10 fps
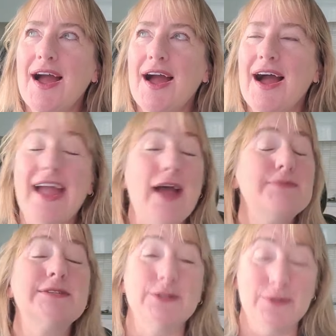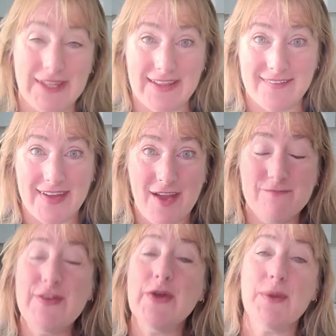I absolutely love it.
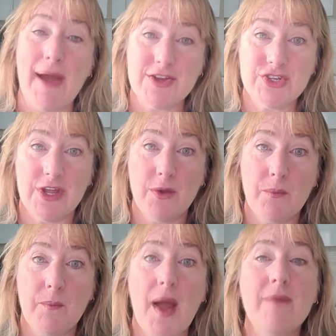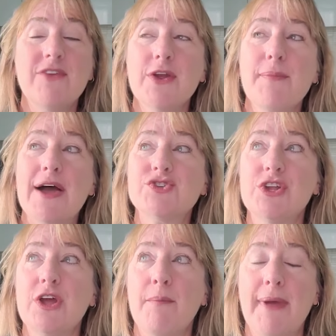I'm very passionate. I'm very
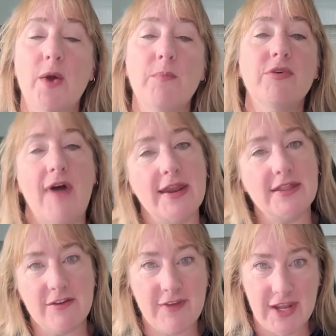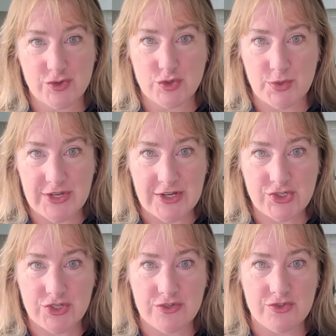passionate about providing that financial
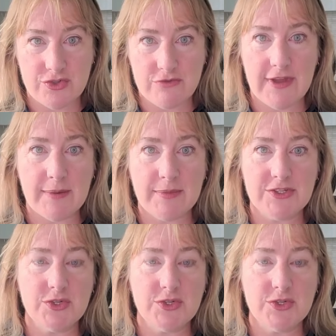protection to families, to